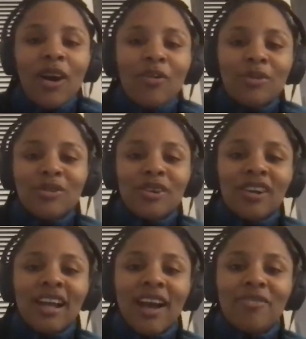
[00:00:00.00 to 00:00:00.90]
would you
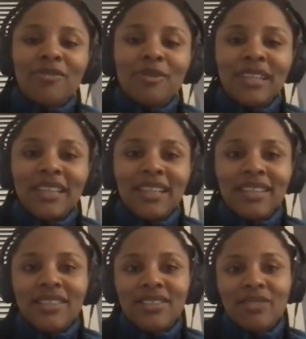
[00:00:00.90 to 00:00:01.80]
call Carrefour in
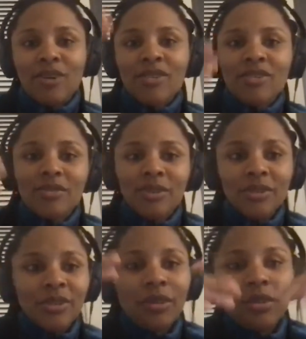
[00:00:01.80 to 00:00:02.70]
English?
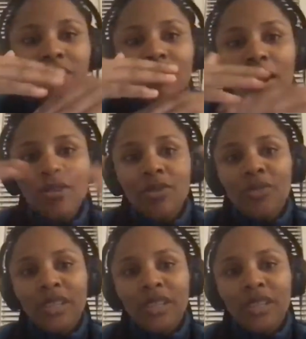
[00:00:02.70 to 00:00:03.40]
Crossroad, you know, the crossroad.